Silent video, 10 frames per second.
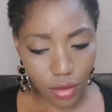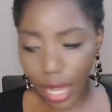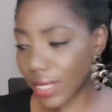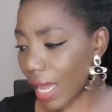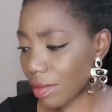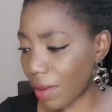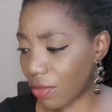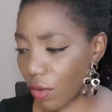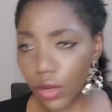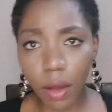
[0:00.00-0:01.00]
I typed my
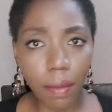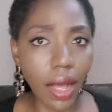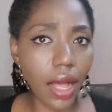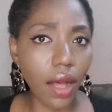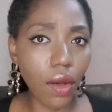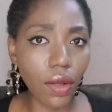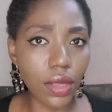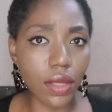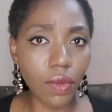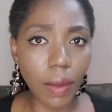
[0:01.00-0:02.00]
phone number
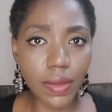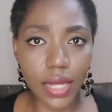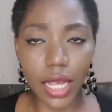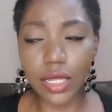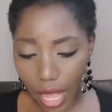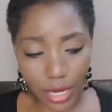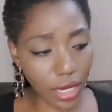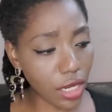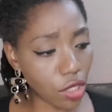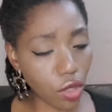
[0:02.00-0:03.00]
on the website, and
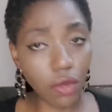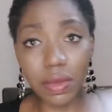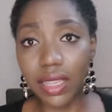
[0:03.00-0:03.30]
then he showed me